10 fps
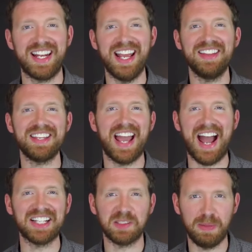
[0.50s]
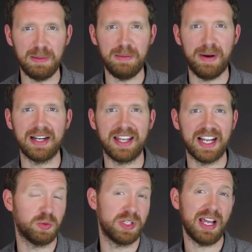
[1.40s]
Today on the Ask BP
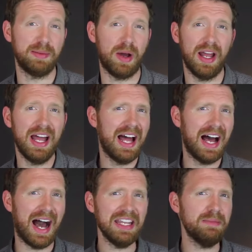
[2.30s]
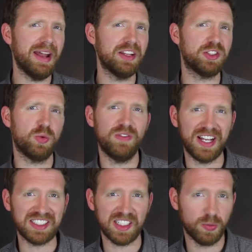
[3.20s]
podcast, we're talking about how do you manage to
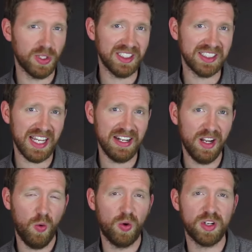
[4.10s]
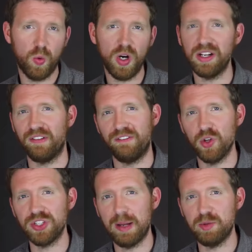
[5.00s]
invest in real estate when you're working a
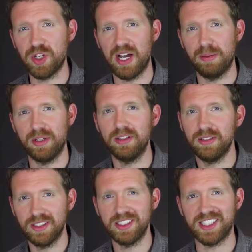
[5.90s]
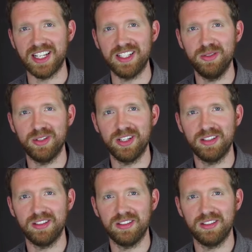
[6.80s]
full time job? Stay tuned.